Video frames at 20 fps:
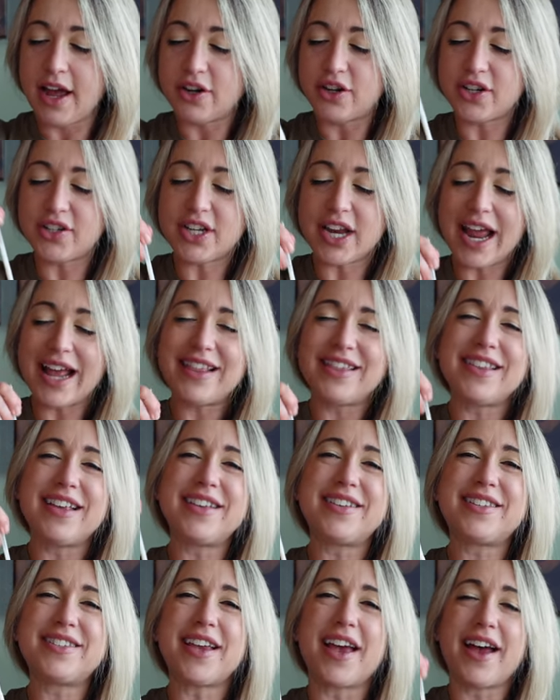just end
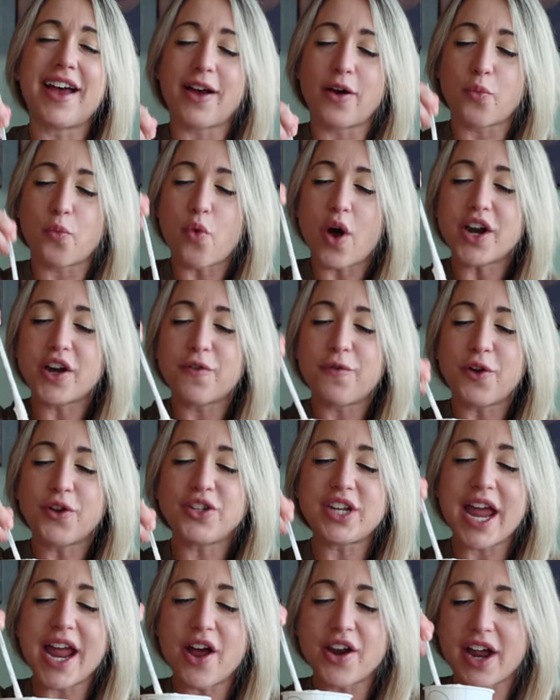this uh, wonderful
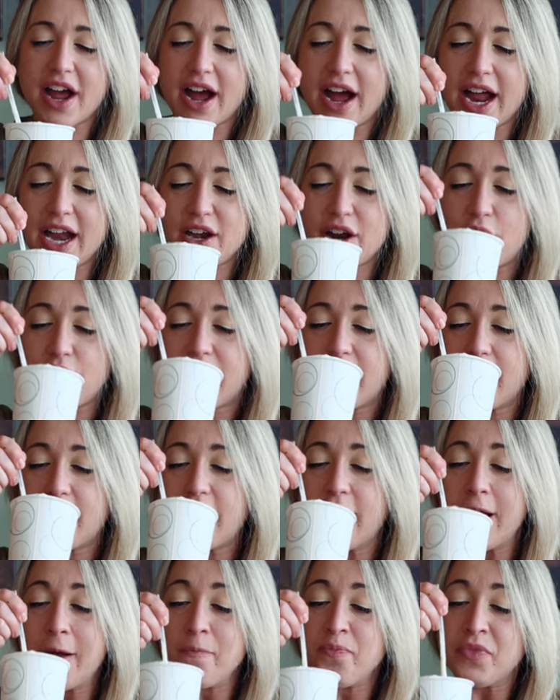day on a high note here